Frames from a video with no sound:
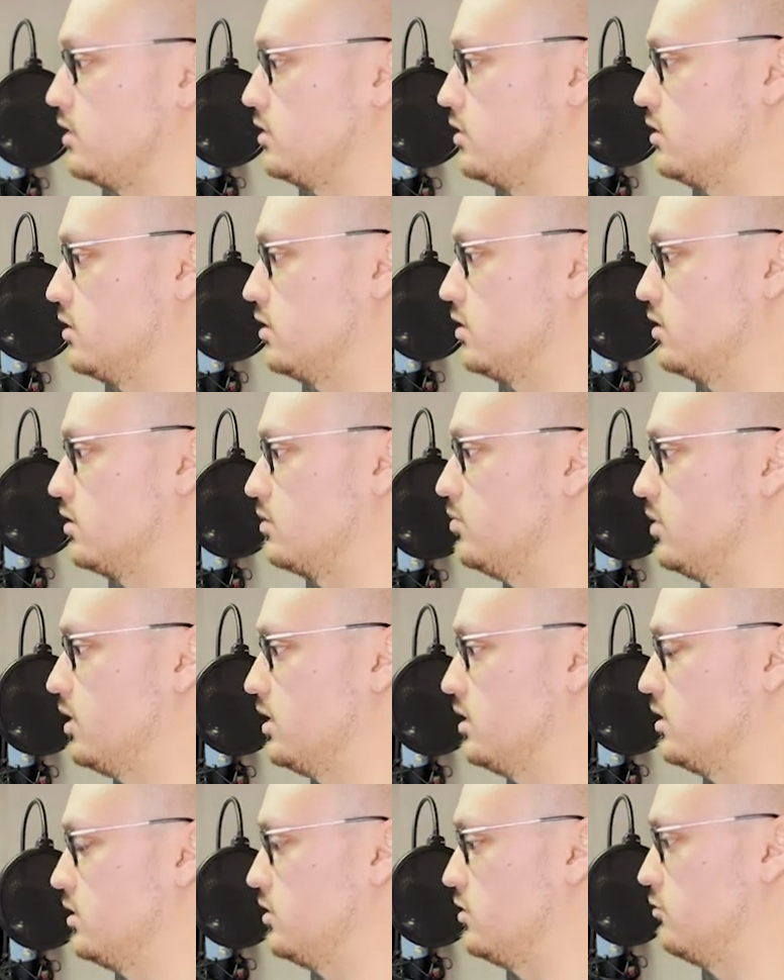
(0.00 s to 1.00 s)
you're
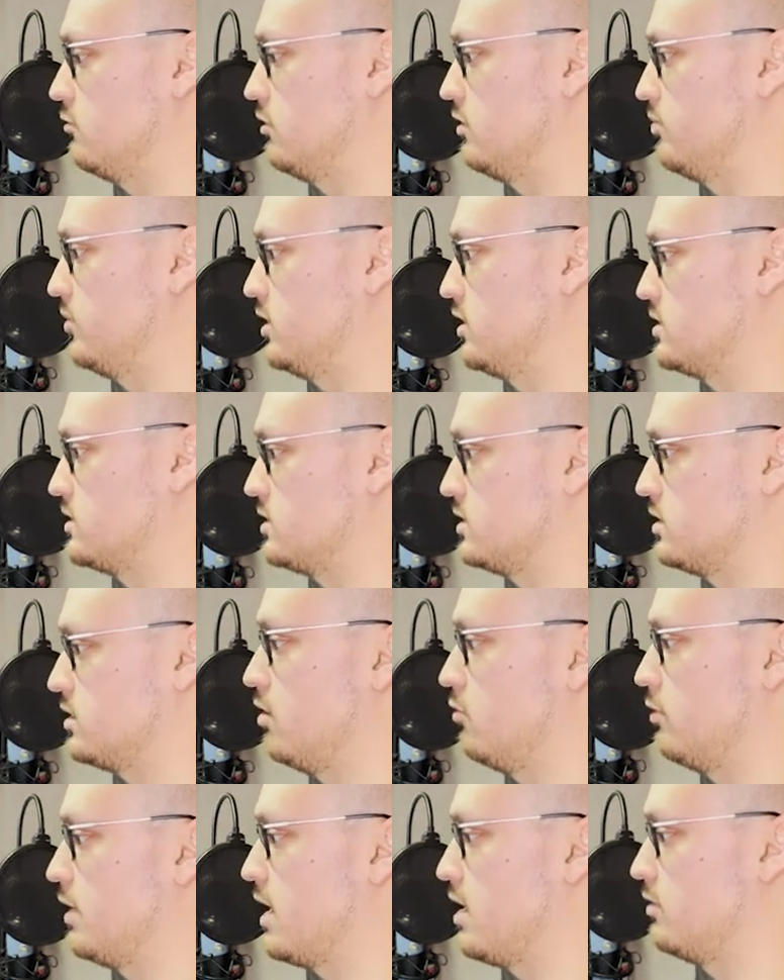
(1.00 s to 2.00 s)
making your remix
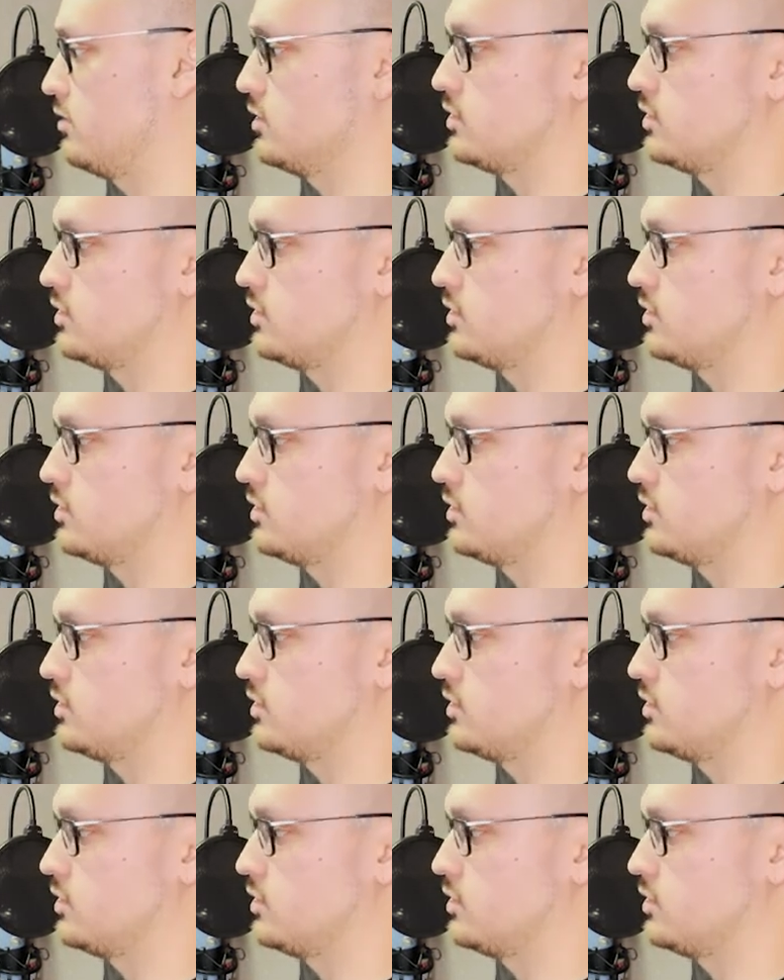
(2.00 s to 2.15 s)
around a